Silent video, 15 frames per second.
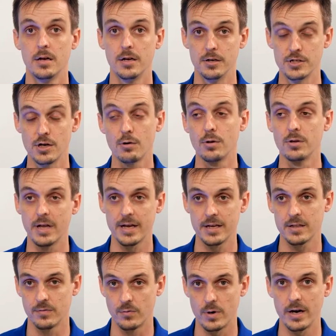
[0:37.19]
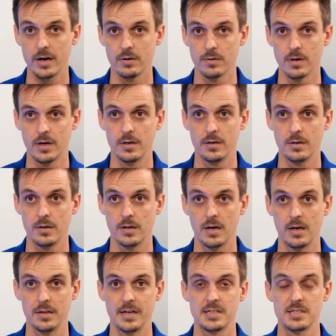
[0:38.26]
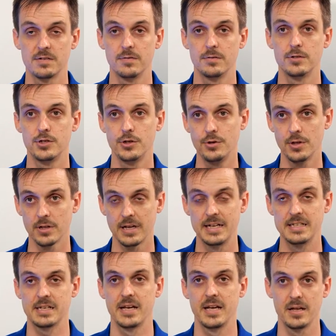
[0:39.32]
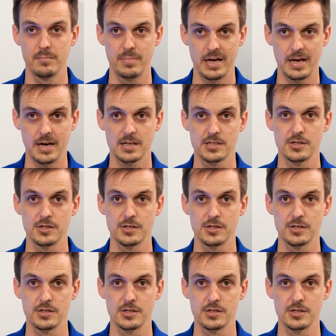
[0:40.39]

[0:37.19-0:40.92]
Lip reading: Your total length of wire run, that's to the lights and back,